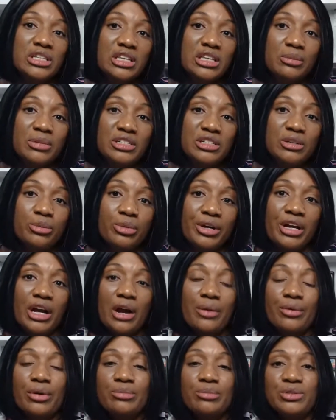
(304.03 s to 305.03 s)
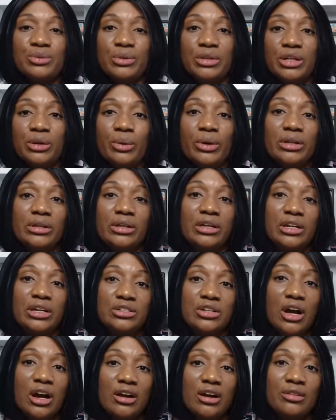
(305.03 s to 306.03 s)
them into breakout rooms really quickly to
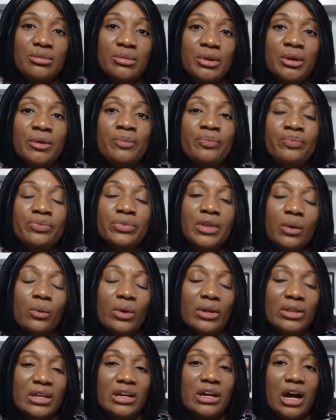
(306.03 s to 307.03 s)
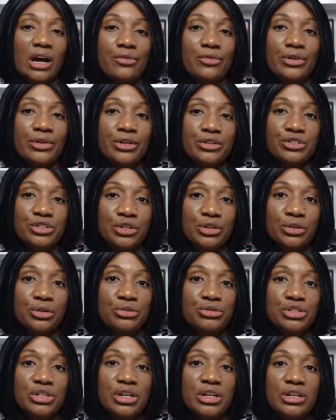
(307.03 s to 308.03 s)
talk through what they got for their
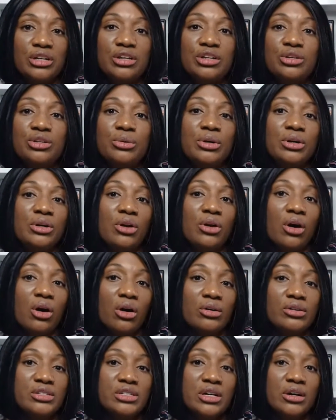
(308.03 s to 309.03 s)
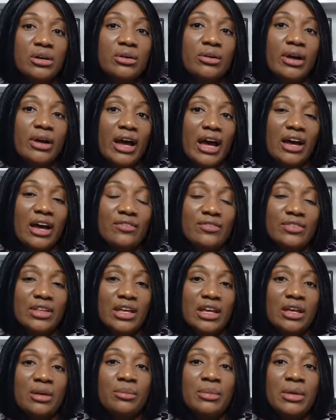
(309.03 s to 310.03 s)
solution. You could also have
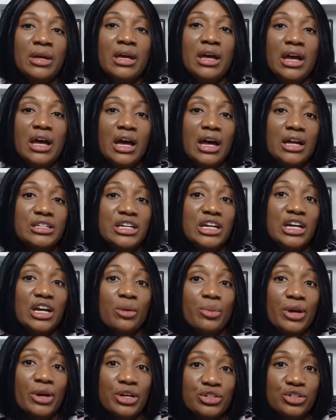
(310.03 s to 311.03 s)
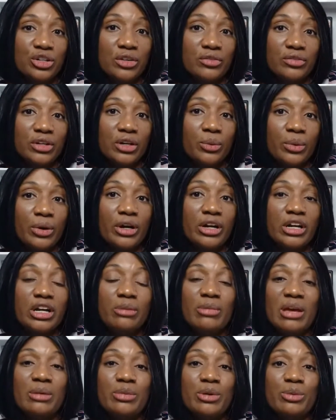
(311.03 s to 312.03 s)
them take a picture of their work and
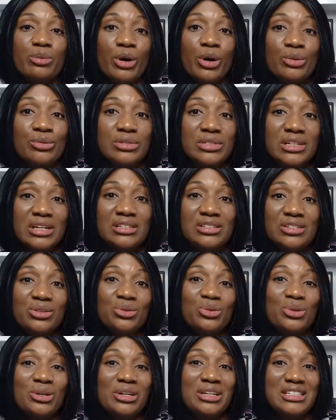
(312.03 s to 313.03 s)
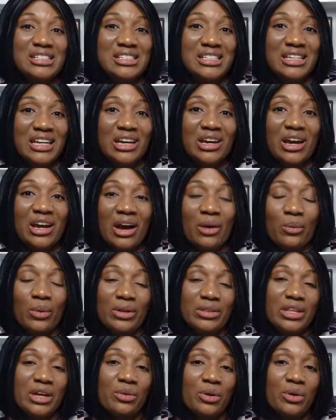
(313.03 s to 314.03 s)
maybe post it so you could see
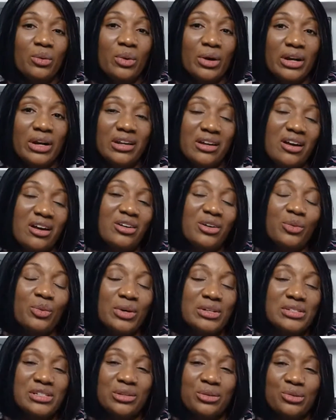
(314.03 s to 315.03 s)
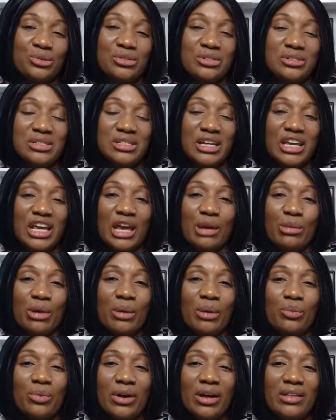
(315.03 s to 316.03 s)
what they were working on or what solutions they came
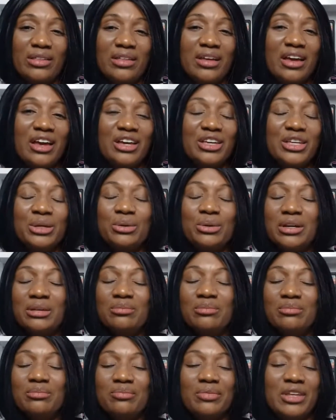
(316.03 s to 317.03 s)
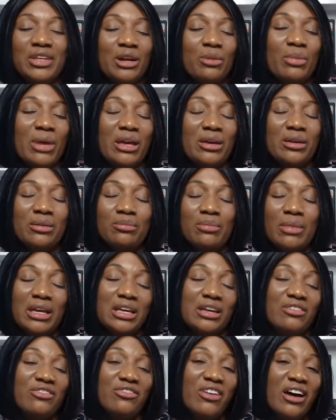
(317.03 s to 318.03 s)
up with. You can make
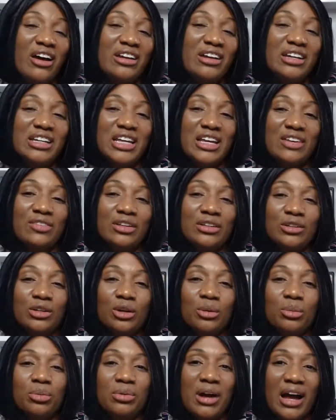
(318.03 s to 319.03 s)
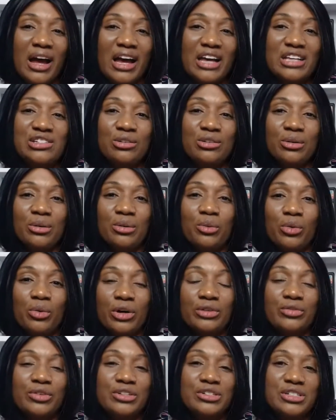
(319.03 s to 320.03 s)
it fun and give a little prize or
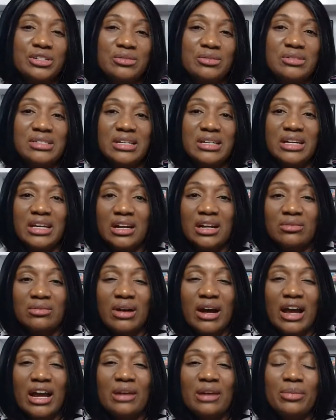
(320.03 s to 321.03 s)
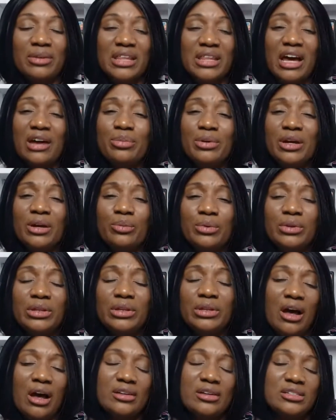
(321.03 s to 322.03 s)
reward for students that get it right, but that'd be a
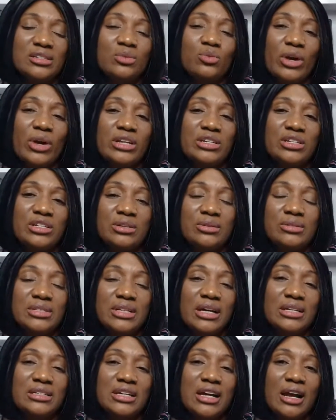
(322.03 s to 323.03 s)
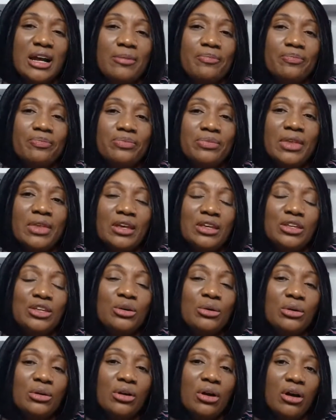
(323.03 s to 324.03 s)
really awesome way to use that time.
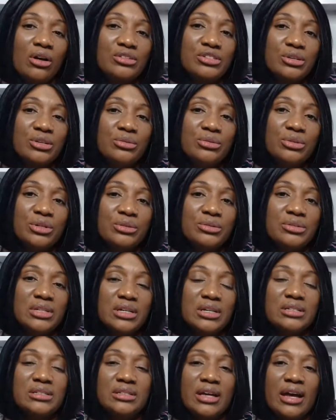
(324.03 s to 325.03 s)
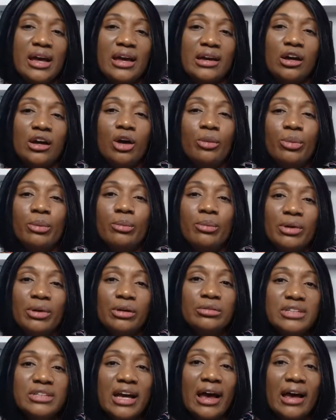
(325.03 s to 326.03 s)
You can also use things like Open
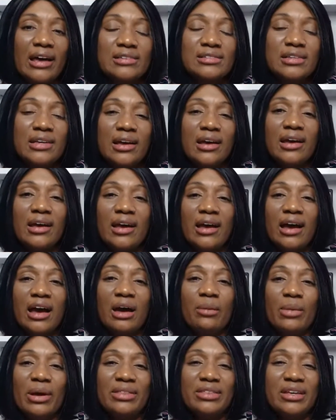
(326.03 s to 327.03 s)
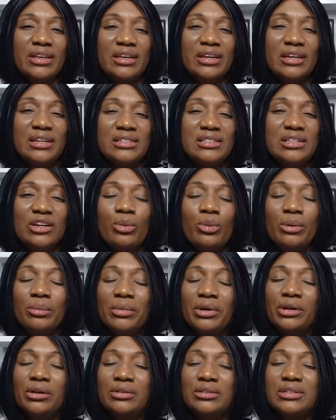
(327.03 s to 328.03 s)
Middle Task. I think it's
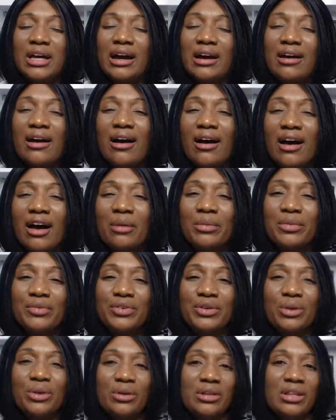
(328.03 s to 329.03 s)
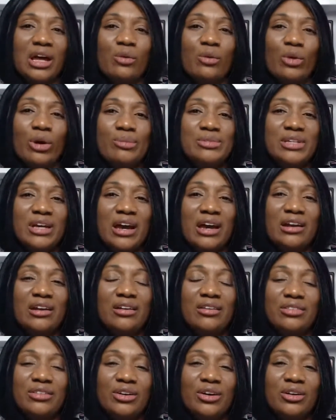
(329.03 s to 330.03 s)
openmiddle.com. If you go to that website,
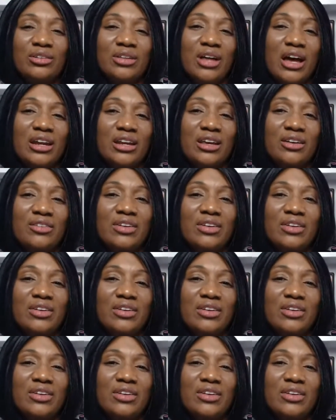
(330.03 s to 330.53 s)
there are a lot of